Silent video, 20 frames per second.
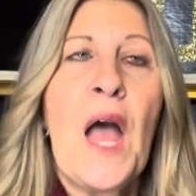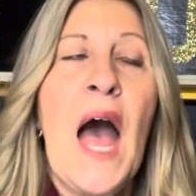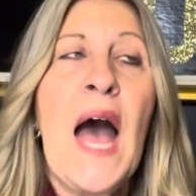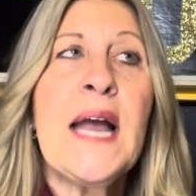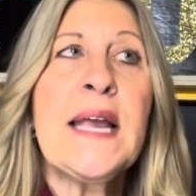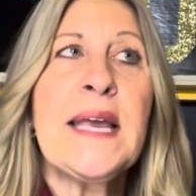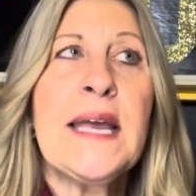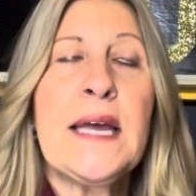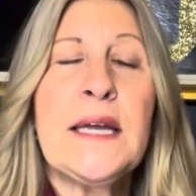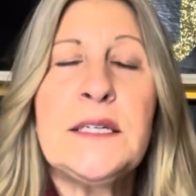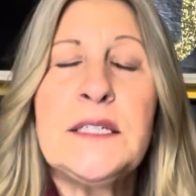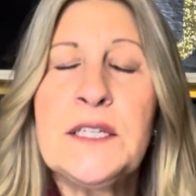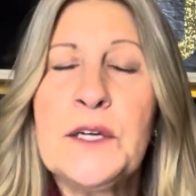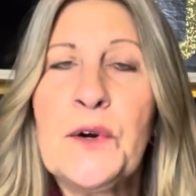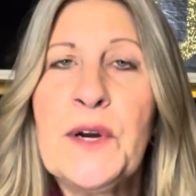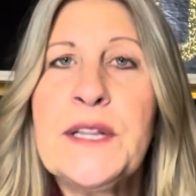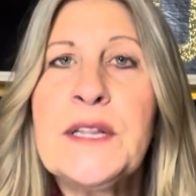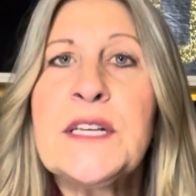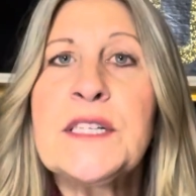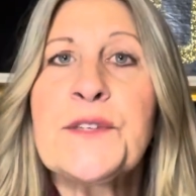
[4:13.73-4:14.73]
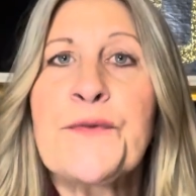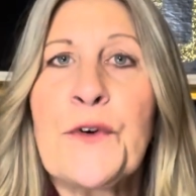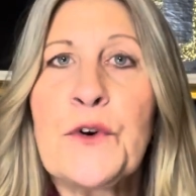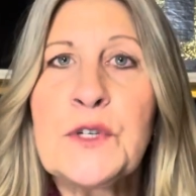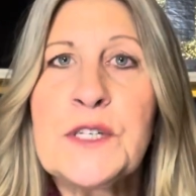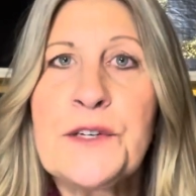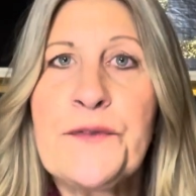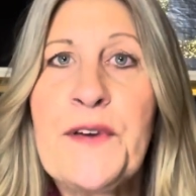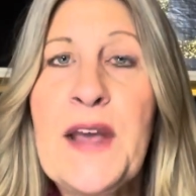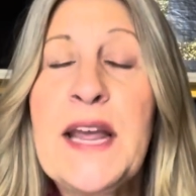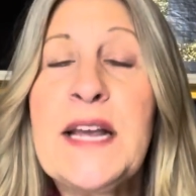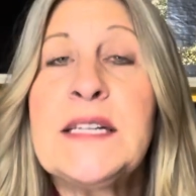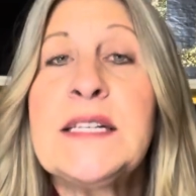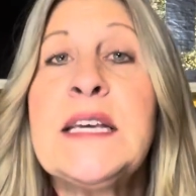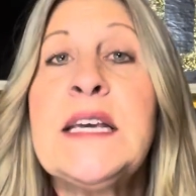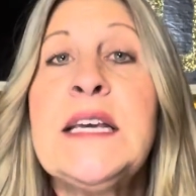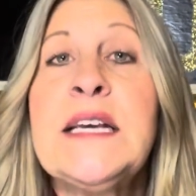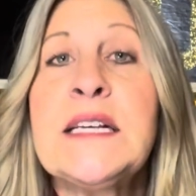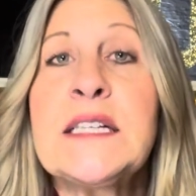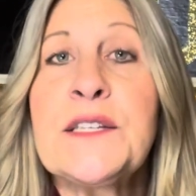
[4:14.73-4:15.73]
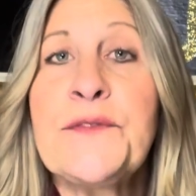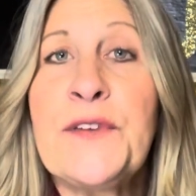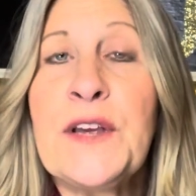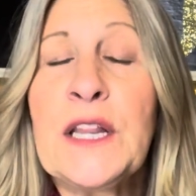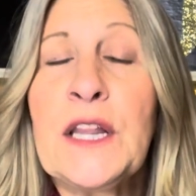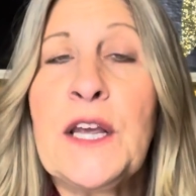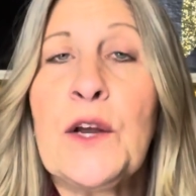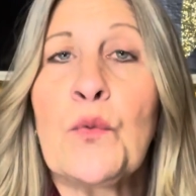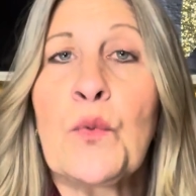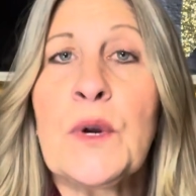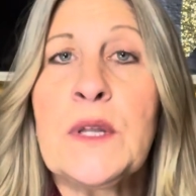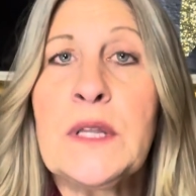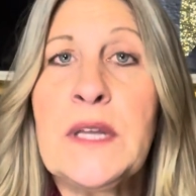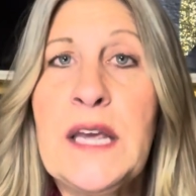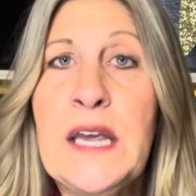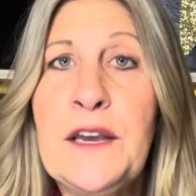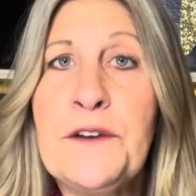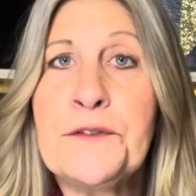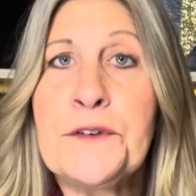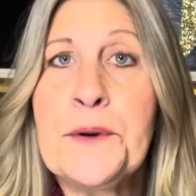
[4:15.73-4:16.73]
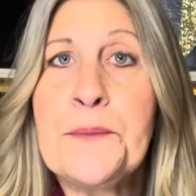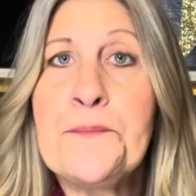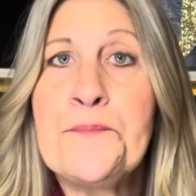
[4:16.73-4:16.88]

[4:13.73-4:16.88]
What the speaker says: Again, during this first phase, he is feeling relieved,